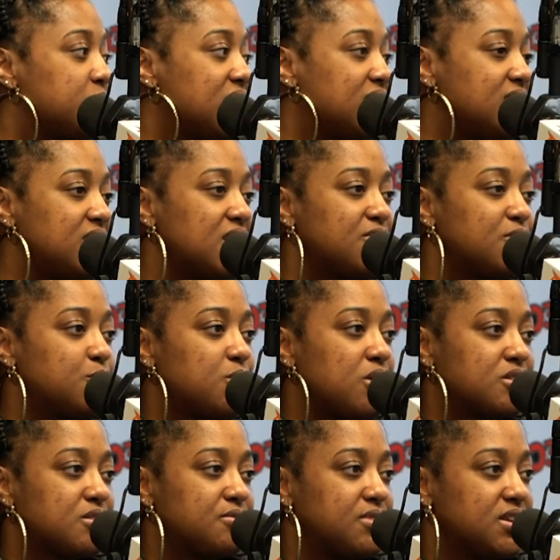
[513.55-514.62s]
man that ever
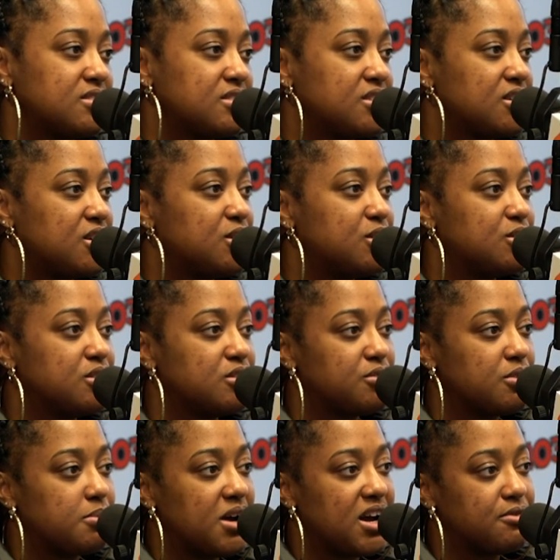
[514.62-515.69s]
walked the face of the earth is
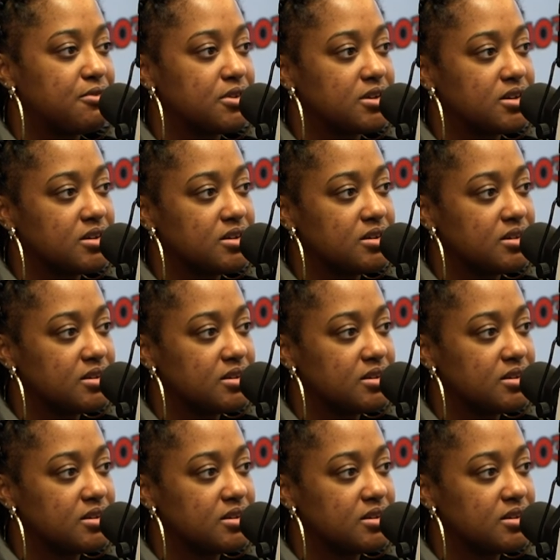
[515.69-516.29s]
from Africa.